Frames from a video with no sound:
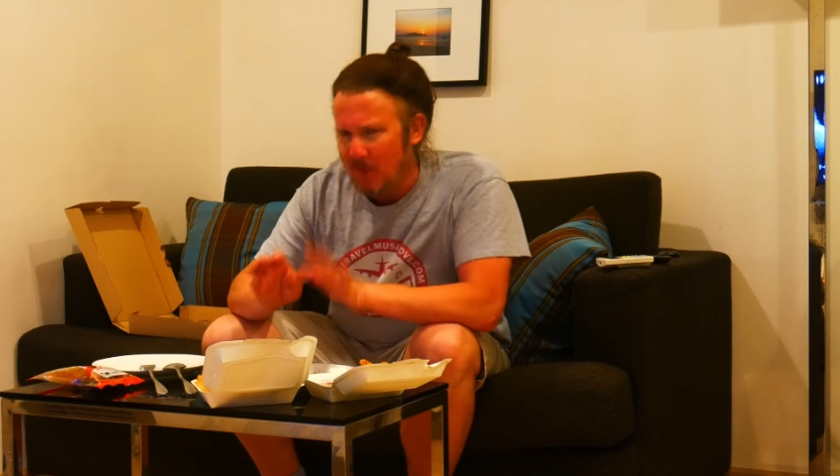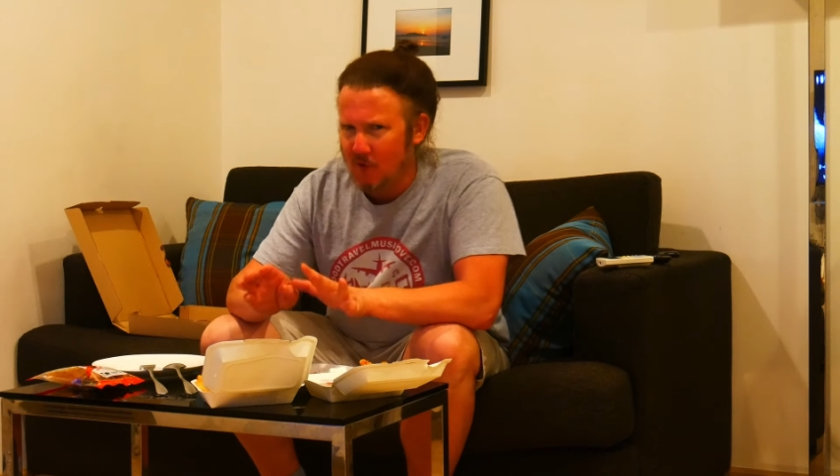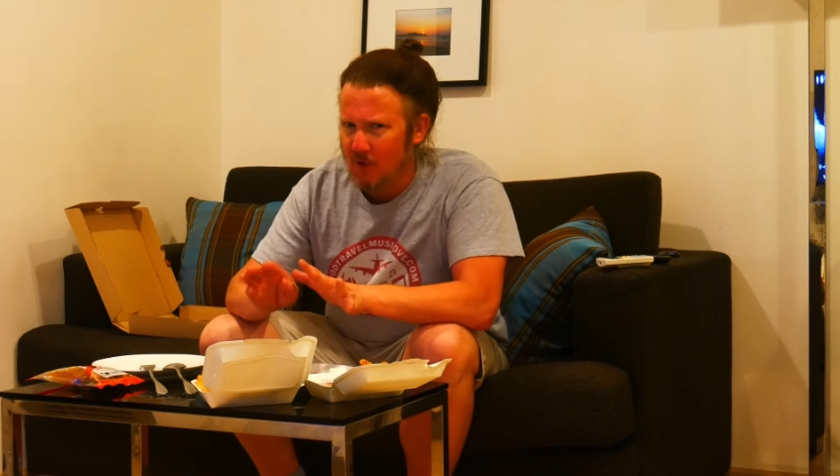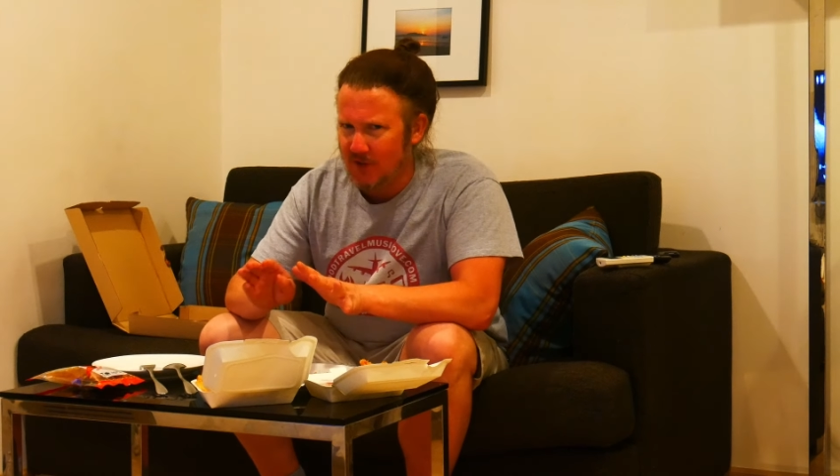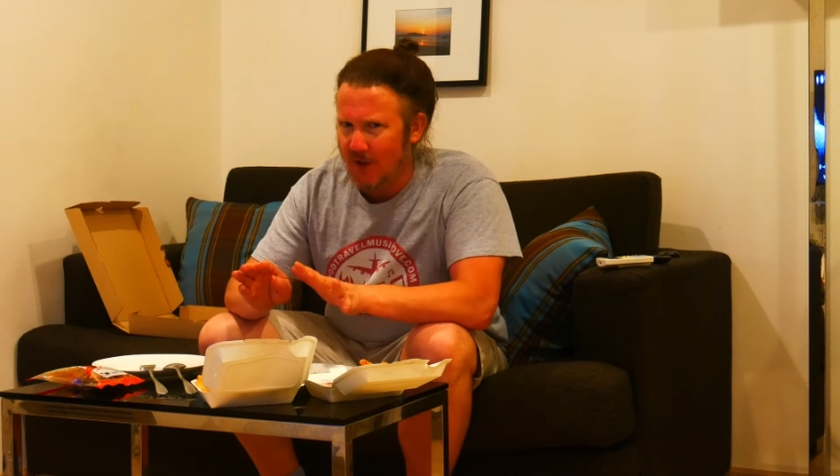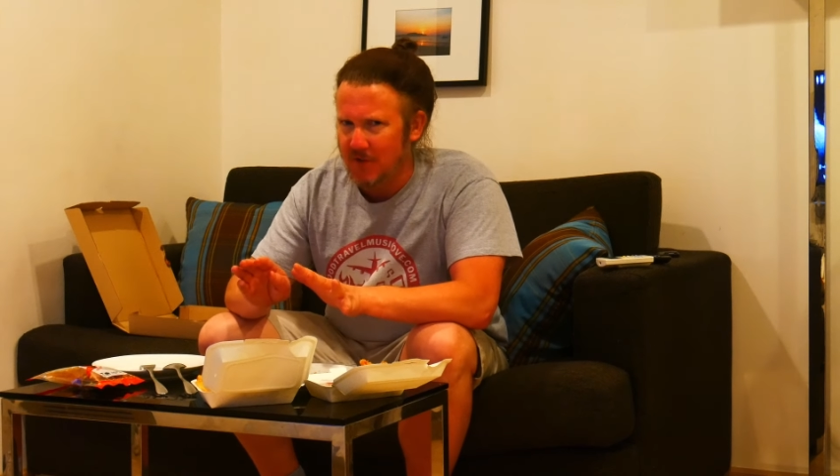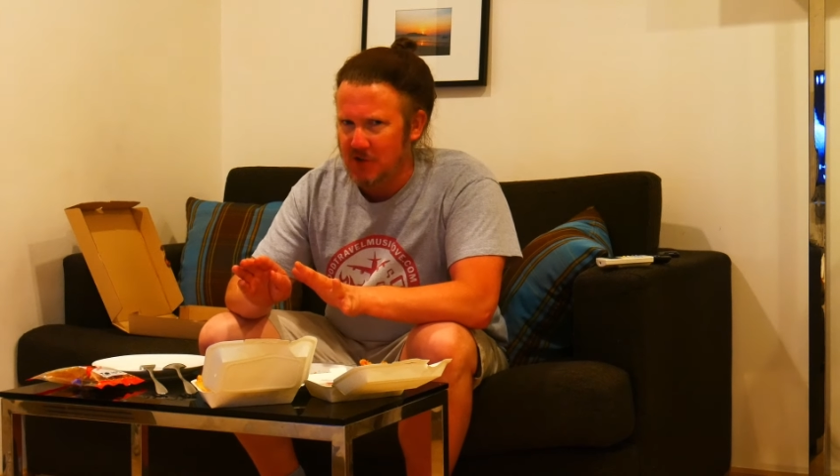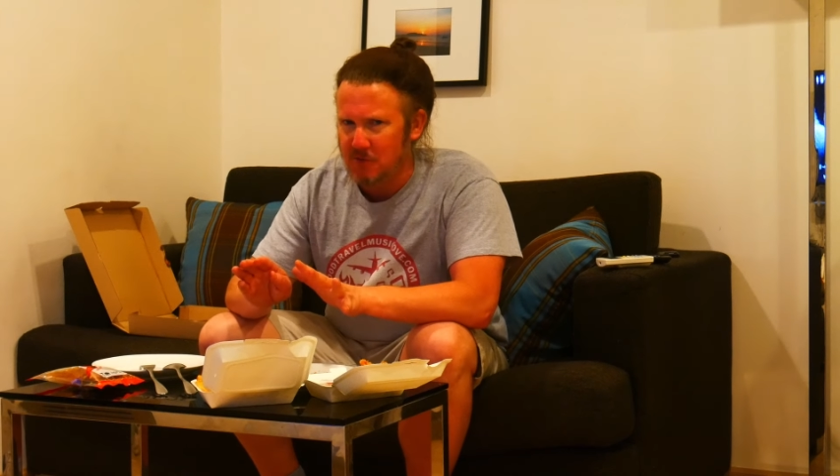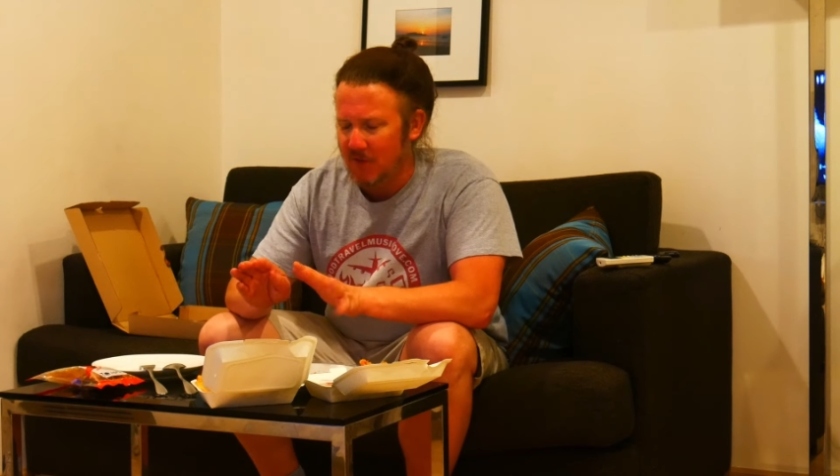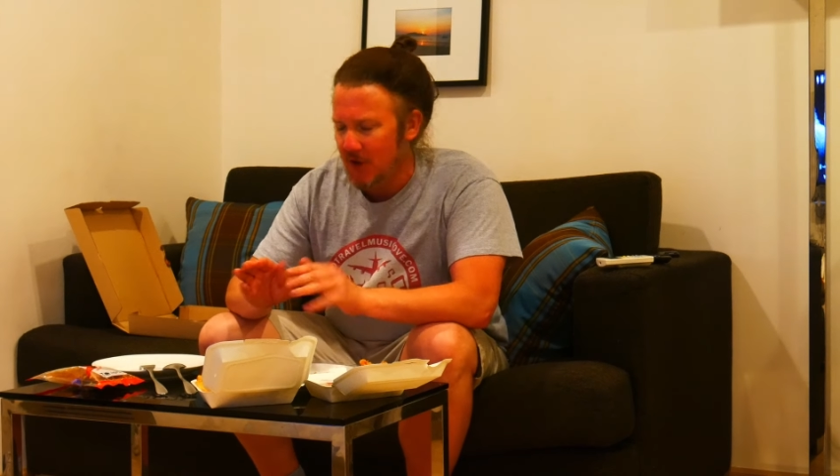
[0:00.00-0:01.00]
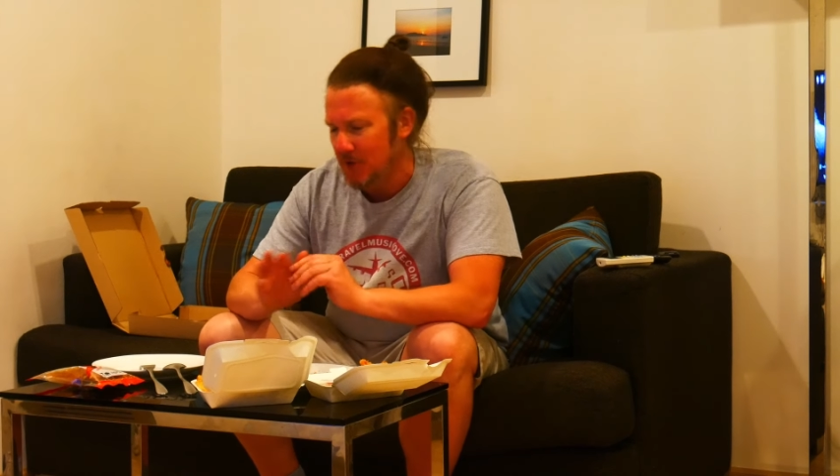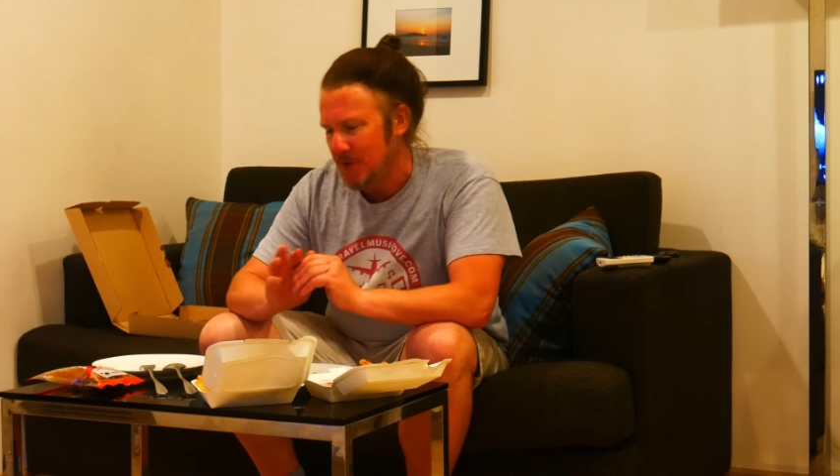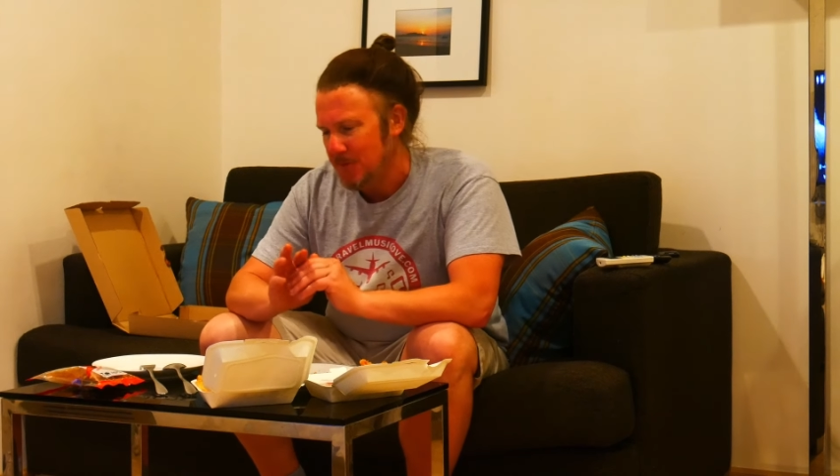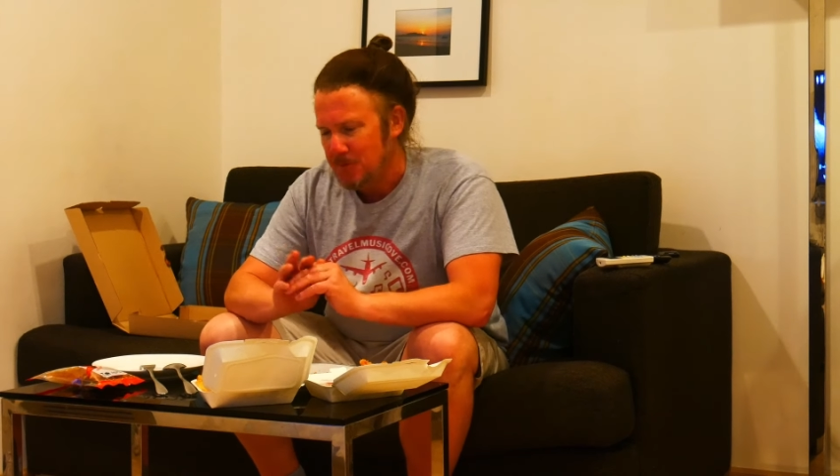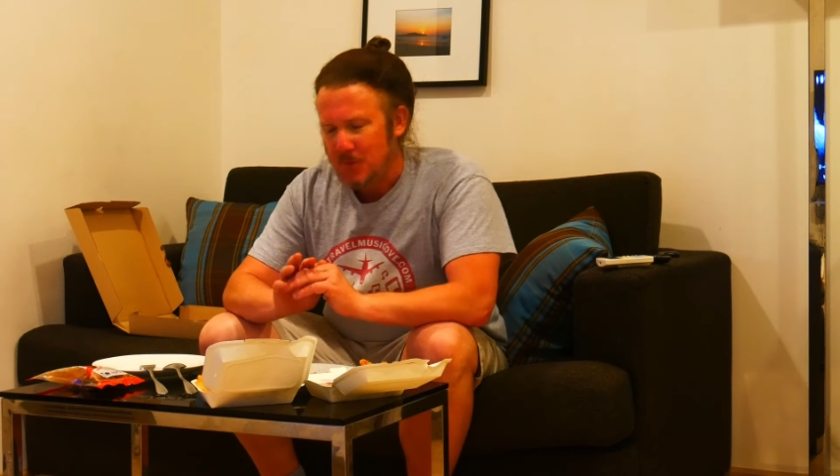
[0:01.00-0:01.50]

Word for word: before I've done this review.